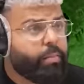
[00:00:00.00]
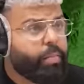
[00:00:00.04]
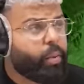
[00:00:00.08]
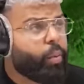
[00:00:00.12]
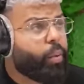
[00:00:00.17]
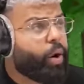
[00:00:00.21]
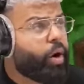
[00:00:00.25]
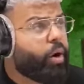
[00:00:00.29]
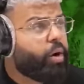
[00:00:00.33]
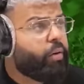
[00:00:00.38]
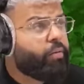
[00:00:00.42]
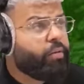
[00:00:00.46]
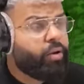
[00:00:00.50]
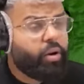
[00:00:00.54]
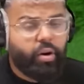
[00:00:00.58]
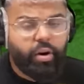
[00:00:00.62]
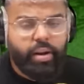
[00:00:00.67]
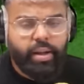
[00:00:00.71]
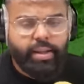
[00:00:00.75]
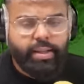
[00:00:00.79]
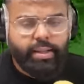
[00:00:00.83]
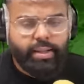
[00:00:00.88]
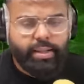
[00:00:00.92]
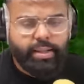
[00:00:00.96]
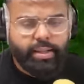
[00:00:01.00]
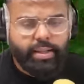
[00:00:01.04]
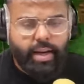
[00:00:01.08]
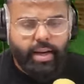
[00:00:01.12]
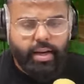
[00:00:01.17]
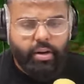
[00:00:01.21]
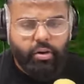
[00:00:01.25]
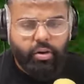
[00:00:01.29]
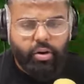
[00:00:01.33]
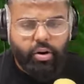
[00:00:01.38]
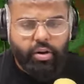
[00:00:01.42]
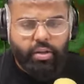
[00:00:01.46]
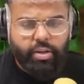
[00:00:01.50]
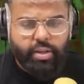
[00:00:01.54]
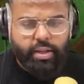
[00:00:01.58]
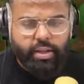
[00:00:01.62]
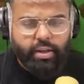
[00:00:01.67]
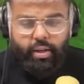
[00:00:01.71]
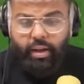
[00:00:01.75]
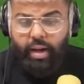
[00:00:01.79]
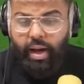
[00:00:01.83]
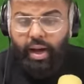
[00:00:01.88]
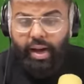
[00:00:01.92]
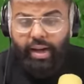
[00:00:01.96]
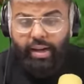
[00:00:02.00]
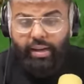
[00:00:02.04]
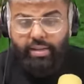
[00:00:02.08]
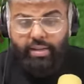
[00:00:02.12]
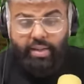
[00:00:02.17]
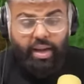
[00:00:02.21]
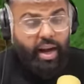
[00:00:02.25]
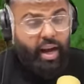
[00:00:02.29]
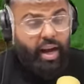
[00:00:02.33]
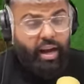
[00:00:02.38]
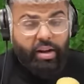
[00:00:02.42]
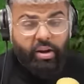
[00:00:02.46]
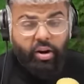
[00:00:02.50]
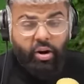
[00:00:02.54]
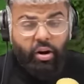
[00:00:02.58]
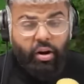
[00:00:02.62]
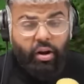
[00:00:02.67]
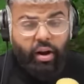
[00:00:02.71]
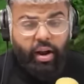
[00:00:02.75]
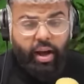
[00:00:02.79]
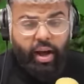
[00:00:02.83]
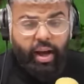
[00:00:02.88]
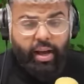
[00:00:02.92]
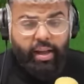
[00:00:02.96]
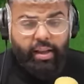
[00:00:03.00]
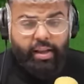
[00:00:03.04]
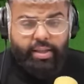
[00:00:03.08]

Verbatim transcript: Beware of Doni. He's inside your closet. Guys, I can't lie.